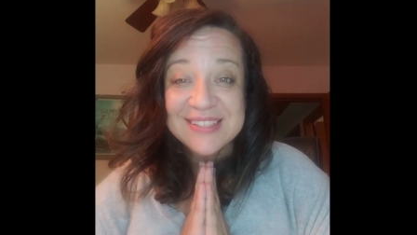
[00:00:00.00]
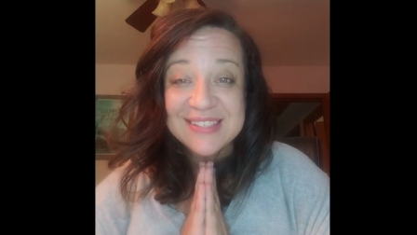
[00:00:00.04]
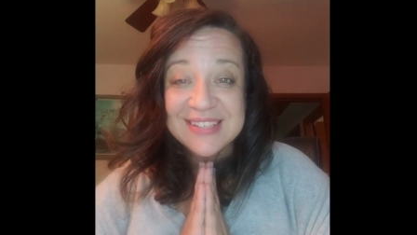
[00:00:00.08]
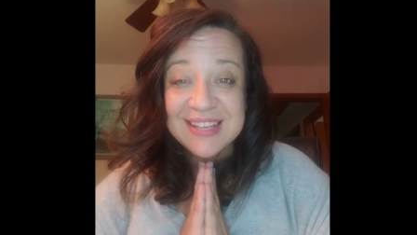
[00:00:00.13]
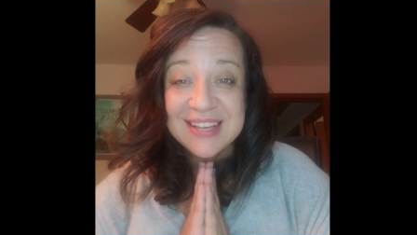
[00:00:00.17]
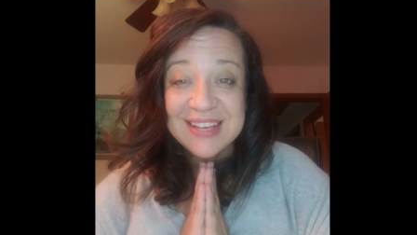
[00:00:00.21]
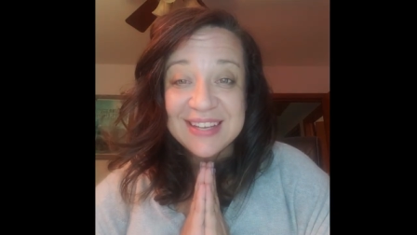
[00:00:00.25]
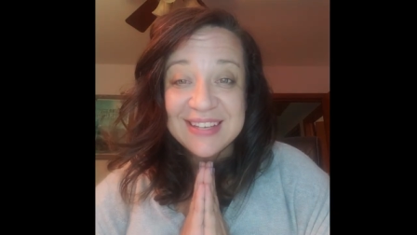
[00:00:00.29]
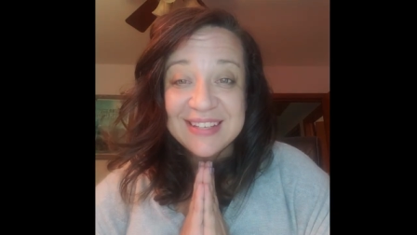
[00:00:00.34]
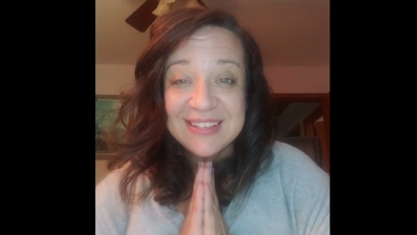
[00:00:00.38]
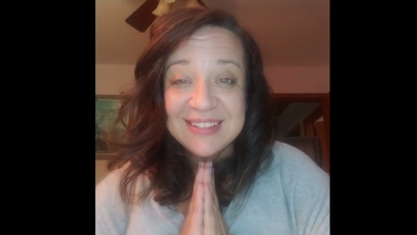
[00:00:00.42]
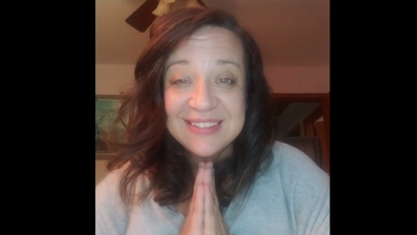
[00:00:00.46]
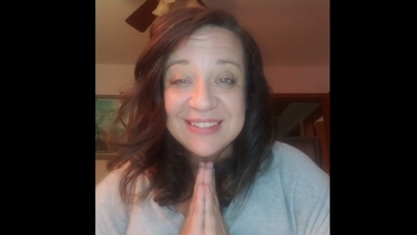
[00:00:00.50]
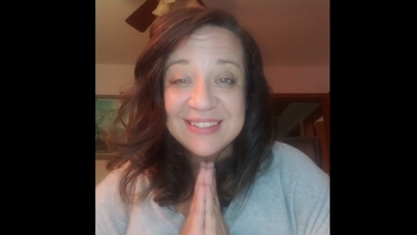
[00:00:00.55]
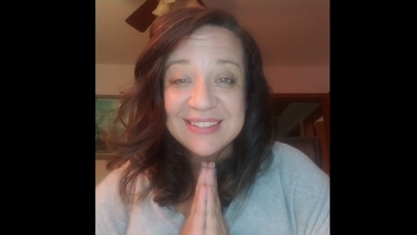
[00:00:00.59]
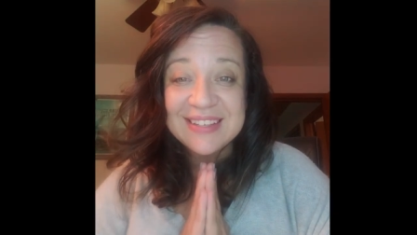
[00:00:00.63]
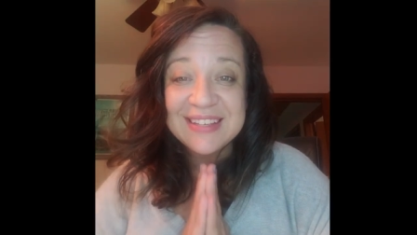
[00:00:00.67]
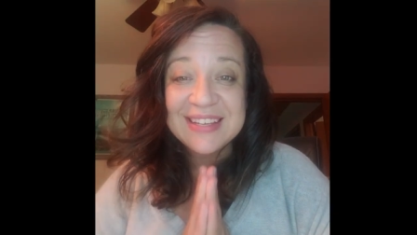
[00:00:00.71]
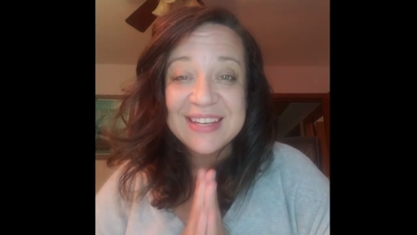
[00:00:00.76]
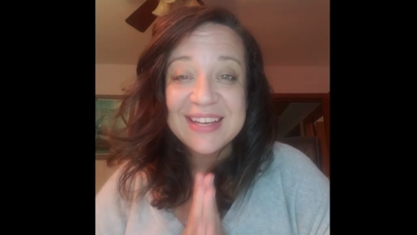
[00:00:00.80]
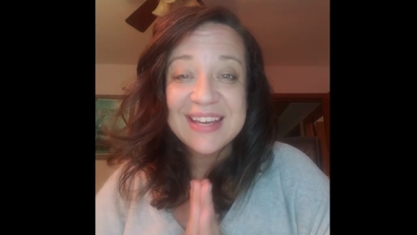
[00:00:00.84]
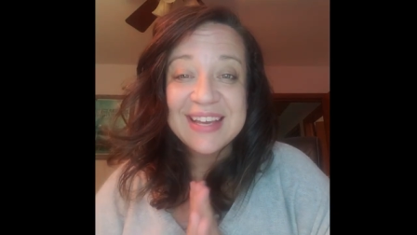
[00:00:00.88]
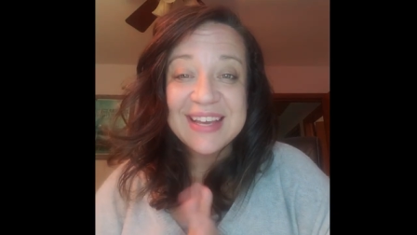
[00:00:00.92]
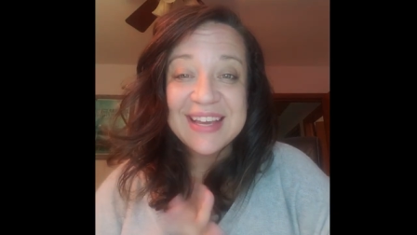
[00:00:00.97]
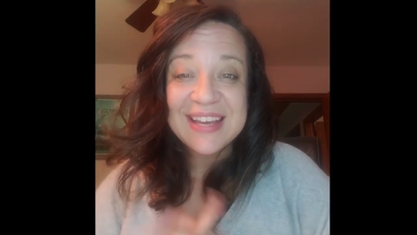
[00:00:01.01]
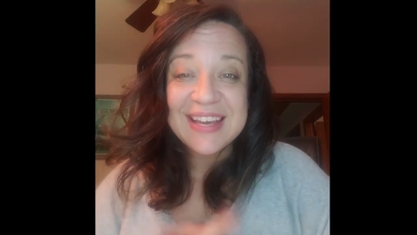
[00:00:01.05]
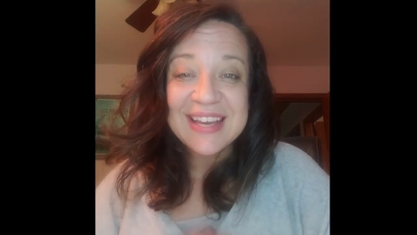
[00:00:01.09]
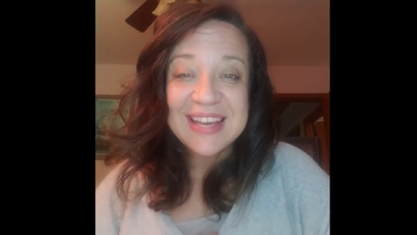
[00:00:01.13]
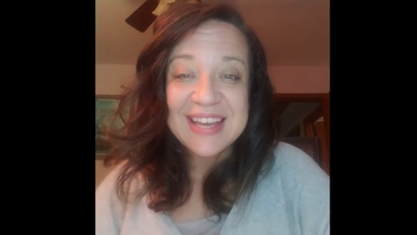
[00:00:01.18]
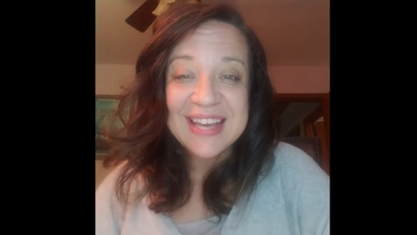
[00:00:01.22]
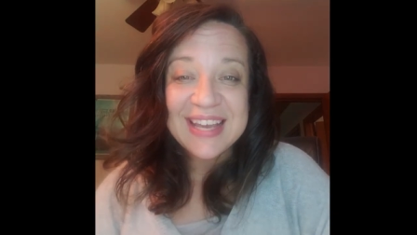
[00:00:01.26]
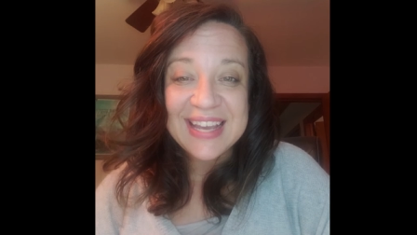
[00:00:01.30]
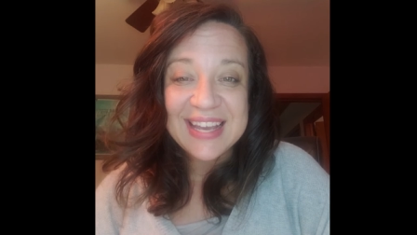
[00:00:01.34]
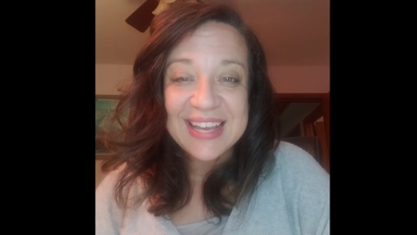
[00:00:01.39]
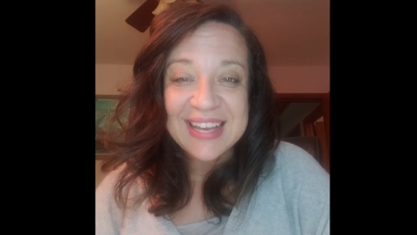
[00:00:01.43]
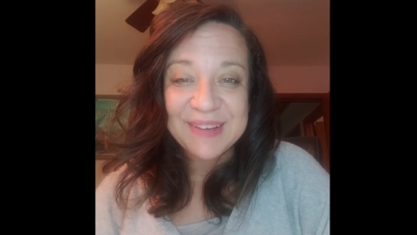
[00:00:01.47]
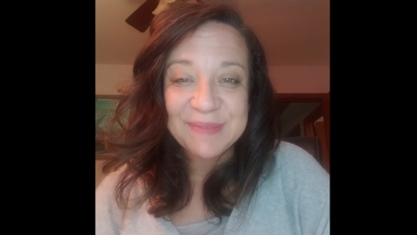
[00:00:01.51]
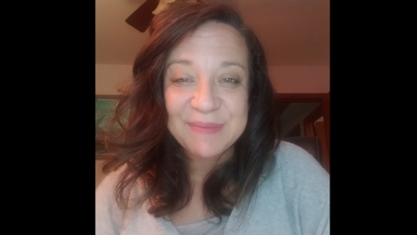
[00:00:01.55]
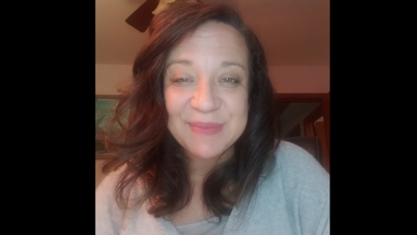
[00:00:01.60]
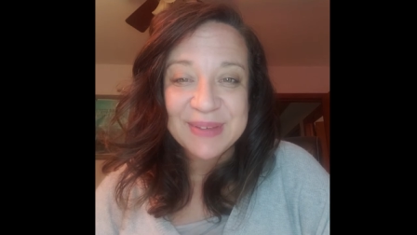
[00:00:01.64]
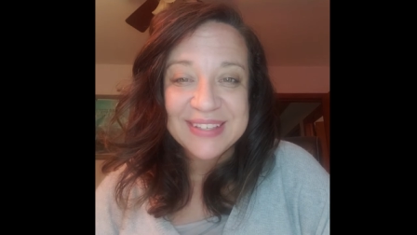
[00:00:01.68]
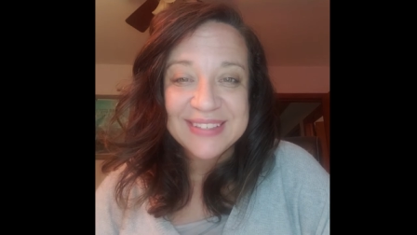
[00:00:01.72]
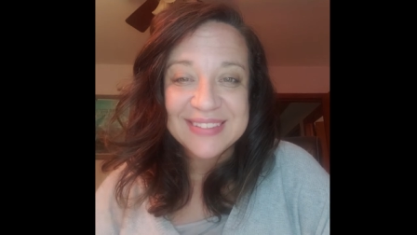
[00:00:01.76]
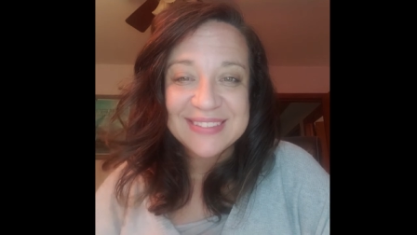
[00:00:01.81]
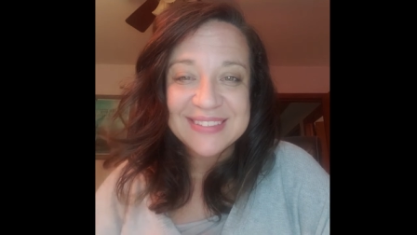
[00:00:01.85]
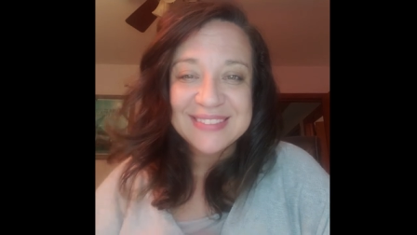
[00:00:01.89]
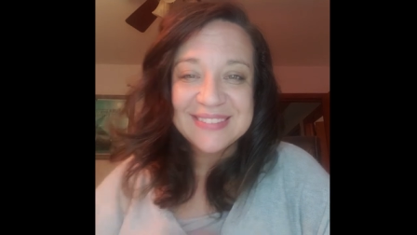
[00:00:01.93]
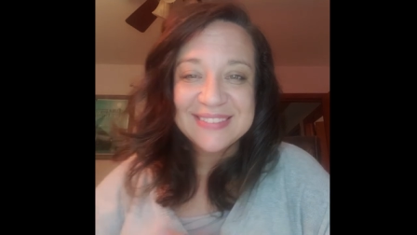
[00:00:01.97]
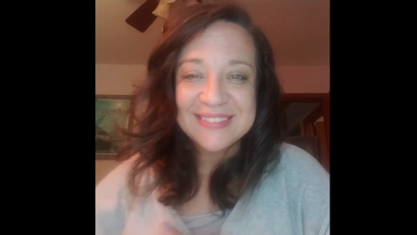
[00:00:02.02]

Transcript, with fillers: said, Amen.